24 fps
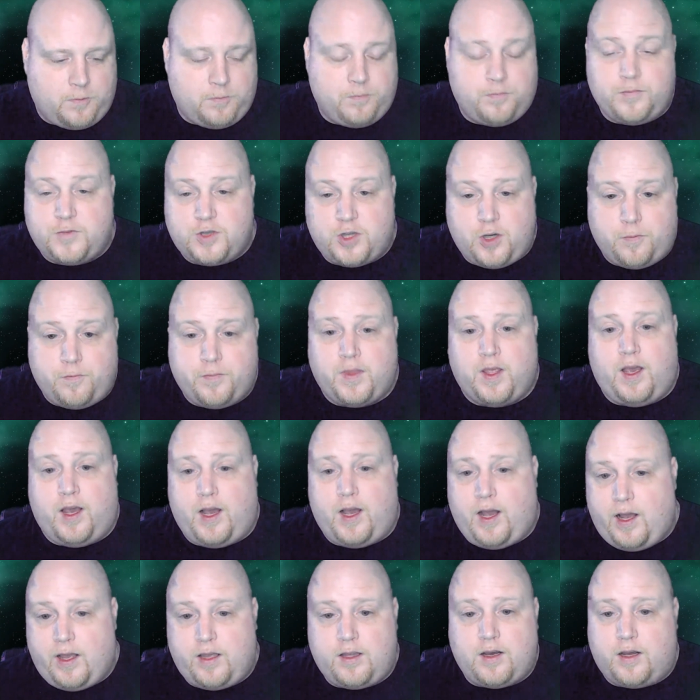So
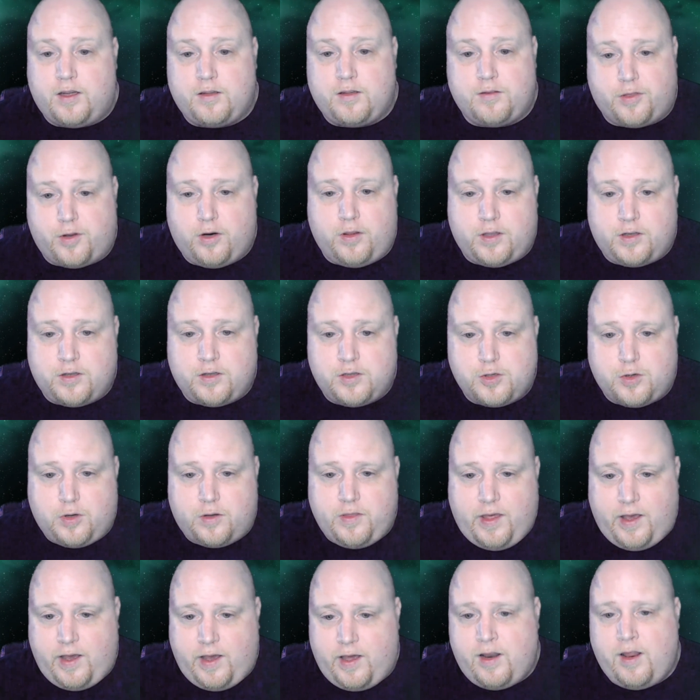I thoroughly enjoyed
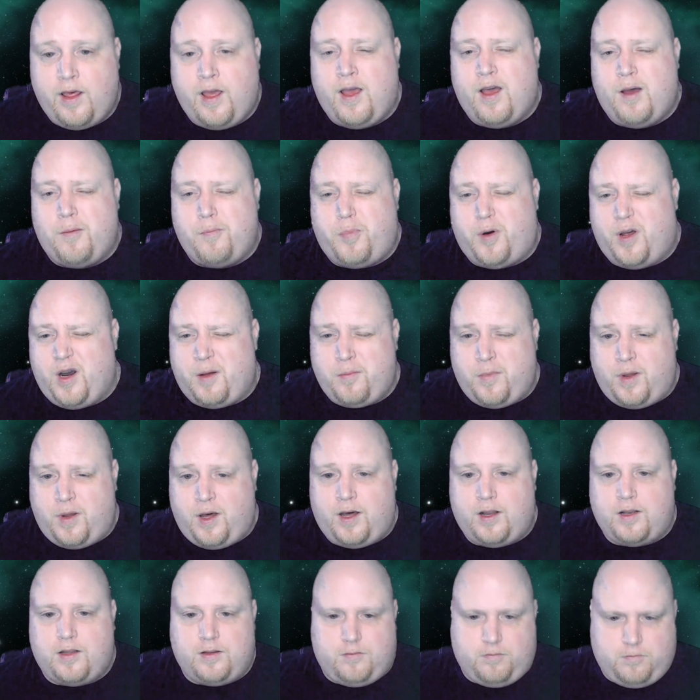that, but I'm
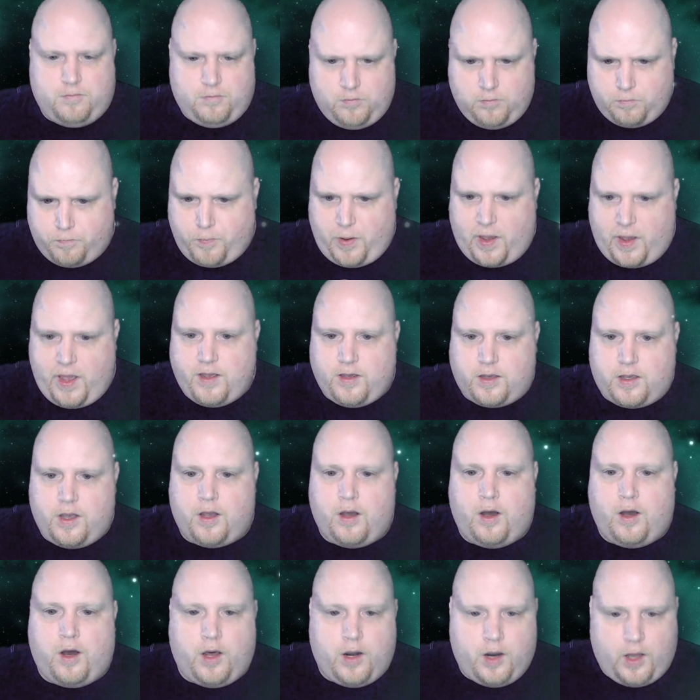not banking
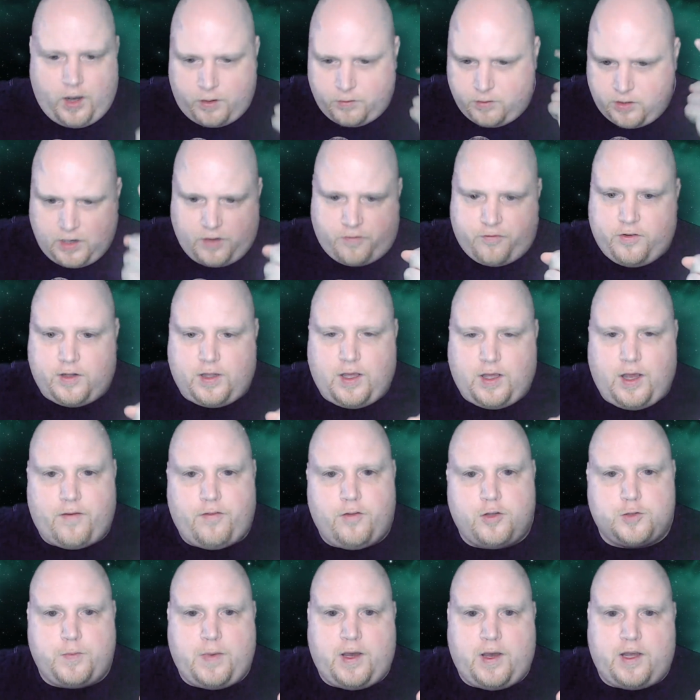on I definitely have those
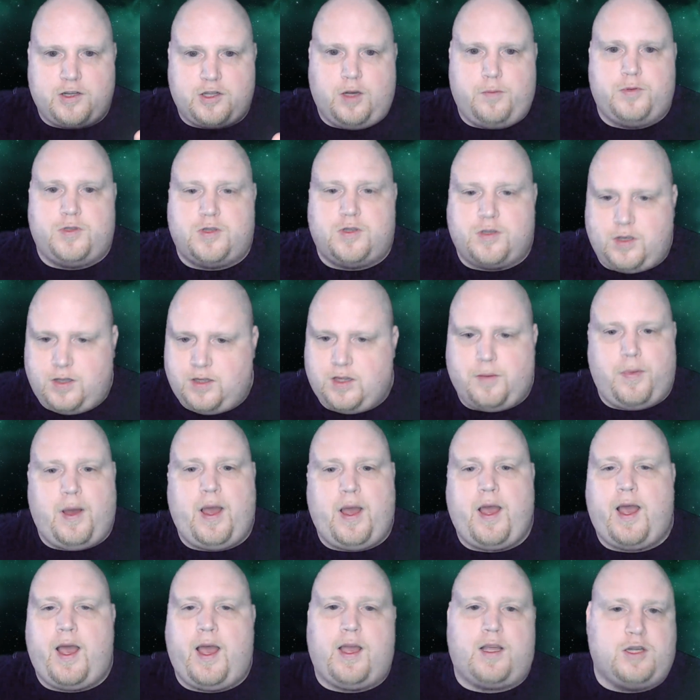matchups in the
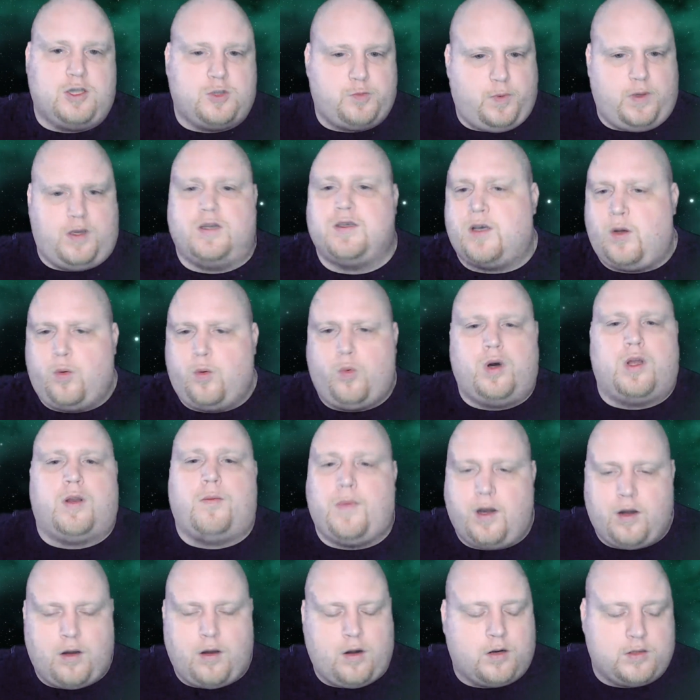bag just because I want them at
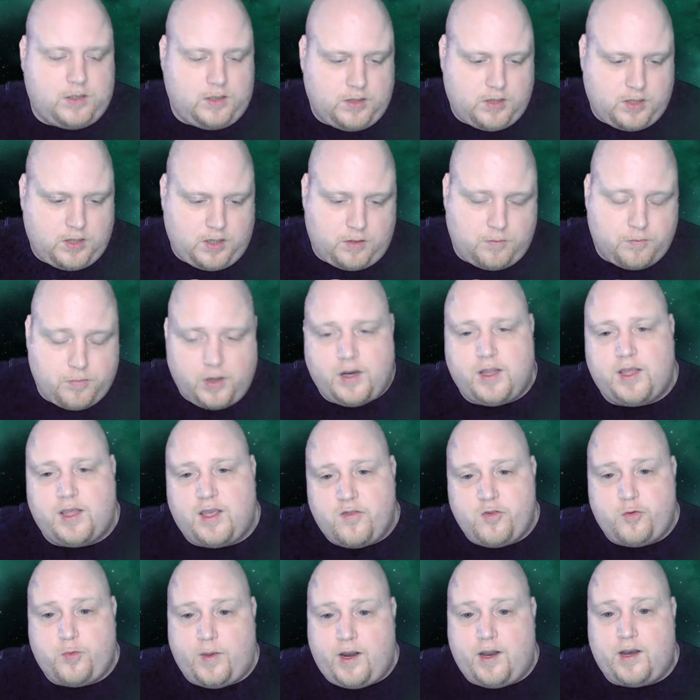an RTT. But it gives
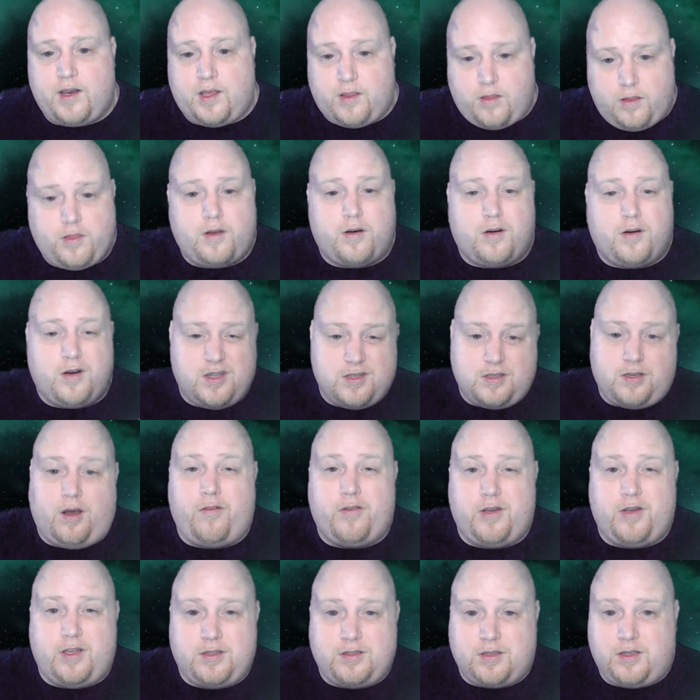me an idea that there is
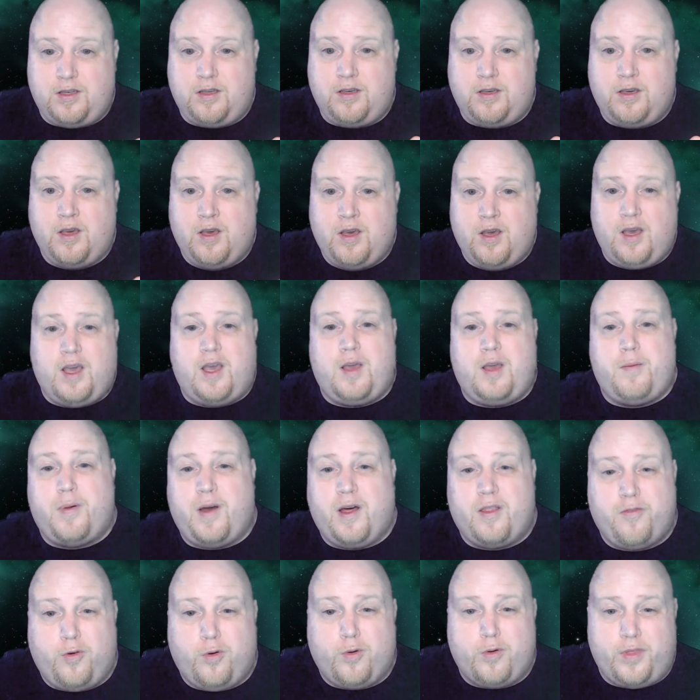obviously a path
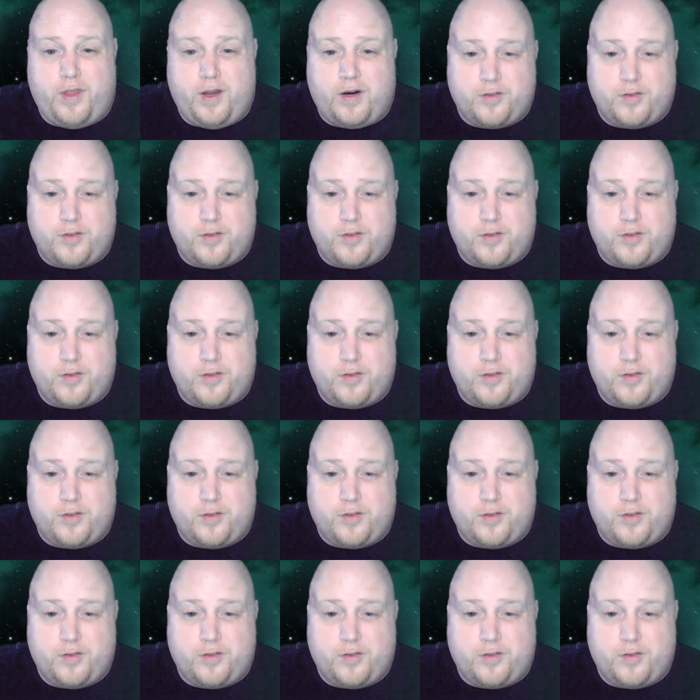forward there.